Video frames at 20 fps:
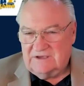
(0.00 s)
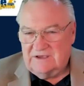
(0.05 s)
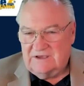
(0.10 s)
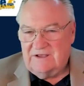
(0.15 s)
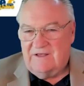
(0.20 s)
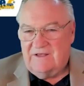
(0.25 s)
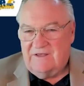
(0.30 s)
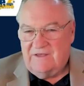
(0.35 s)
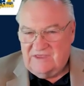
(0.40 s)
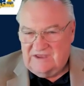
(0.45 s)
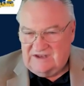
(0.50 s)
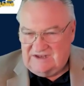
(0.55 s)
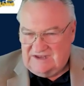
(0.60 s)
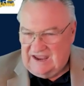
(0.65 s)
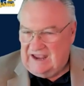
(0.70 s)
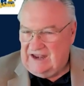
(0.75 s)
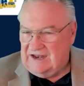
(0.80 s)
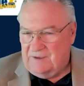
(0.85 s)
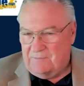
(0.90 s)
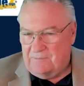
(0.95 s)
since the
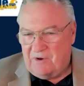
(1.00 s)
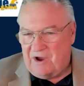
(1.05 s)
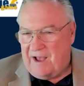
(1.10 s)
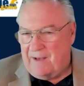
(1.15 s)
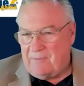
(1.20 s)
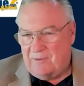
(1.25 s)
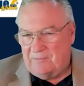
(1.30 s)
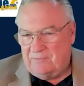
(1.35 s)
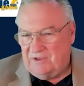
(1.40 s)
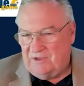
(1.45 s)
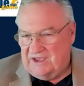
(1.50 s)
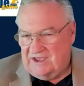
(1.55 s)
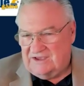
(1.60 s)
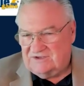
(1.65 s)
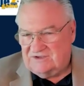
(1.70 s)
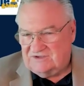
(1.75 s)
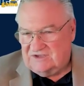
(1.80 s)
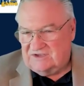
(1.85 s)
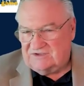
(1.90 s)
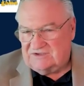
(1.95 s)
data probably
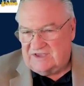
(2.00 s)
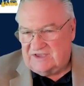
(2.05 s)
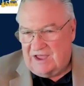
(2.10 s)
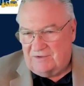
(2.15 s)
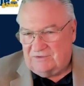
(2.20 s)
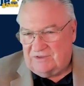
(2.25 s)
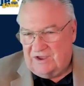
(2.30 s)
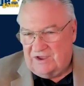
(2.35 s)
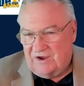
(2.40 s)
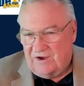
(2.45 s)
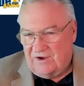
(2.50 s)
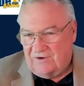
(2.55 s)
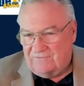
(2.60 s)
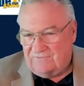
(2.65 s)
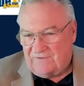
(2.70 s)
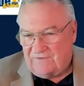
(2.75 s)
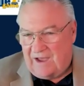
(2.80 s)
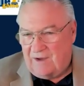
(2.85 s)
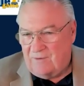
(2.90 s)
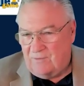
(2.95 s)
exists out there
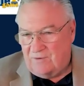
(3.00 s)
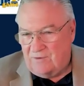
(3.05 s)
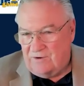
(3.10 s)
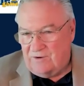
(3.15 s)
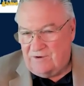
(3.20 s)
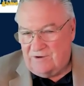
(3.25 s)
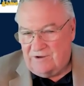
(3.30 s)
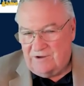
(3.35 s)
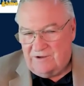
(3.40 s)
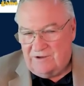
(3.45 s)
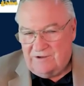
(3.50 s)
if I were